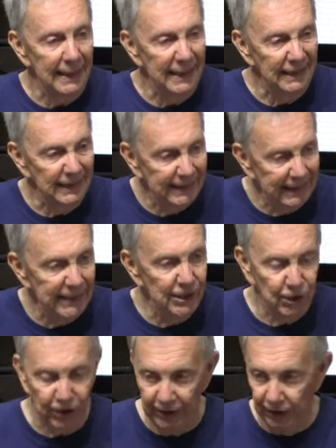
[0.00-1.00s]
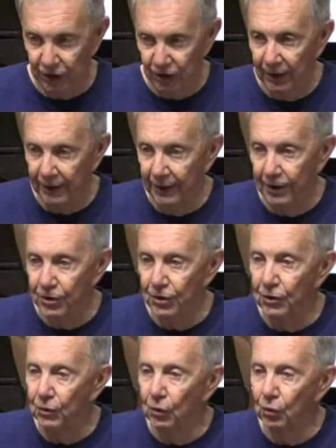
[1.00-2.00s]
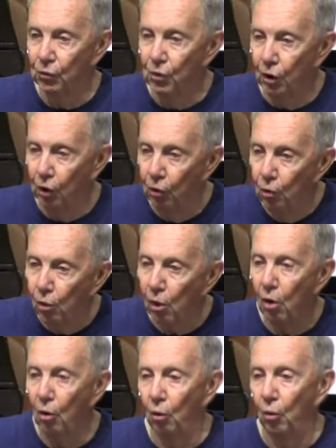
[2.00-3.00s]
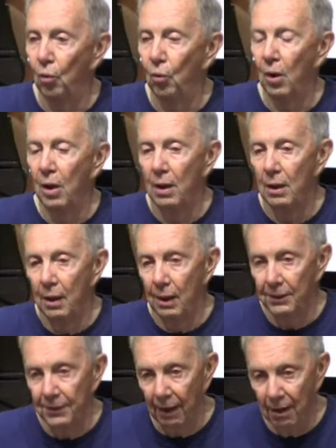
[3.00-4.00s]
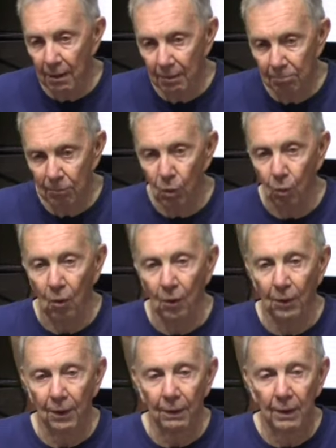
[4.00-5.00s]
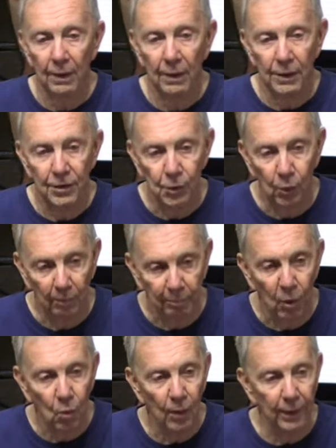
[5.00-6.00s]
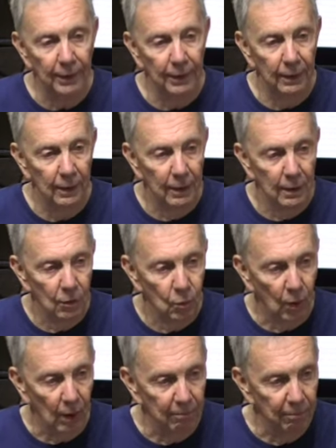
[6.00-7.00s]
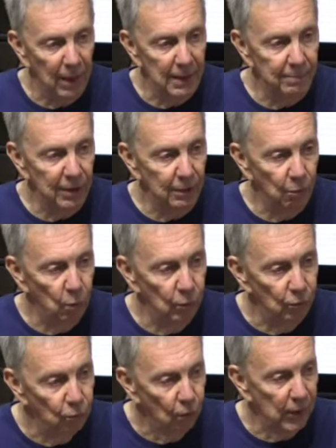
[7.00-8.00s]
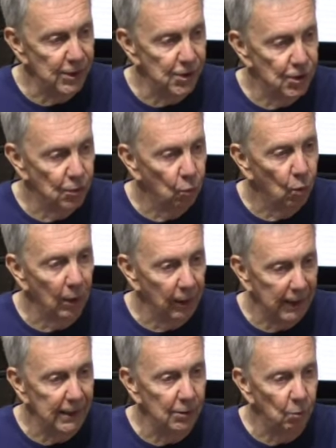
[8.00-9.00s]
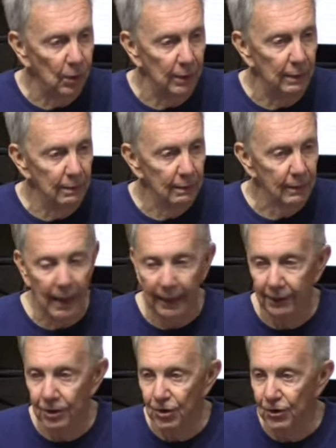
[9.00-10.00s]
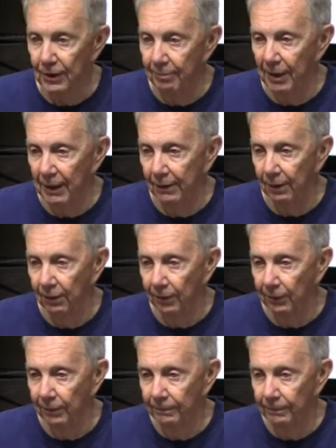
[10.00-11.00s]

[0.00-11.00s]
and teaching Sunday school to grow Tom Moore to a point where I maybe would reach where he would like to see me go.